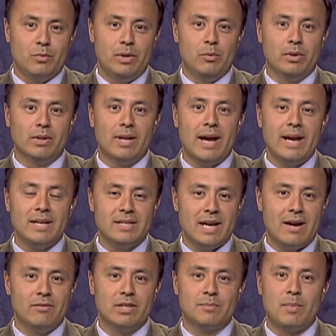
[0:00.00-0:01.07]
We would like to
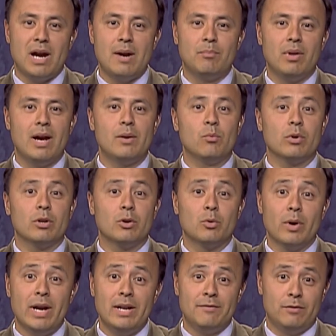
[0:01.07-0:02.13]
have this pipeline. We're
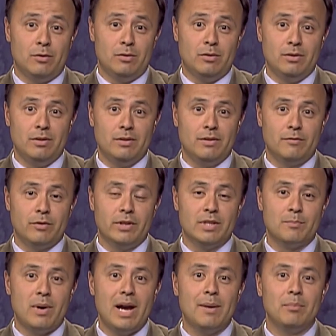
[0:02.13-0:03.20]
grateful for
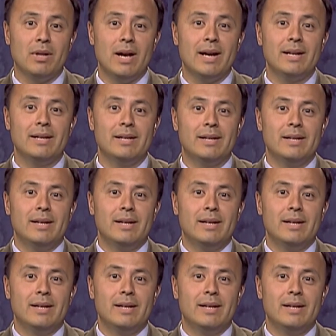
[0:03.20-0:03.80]
this pipeline.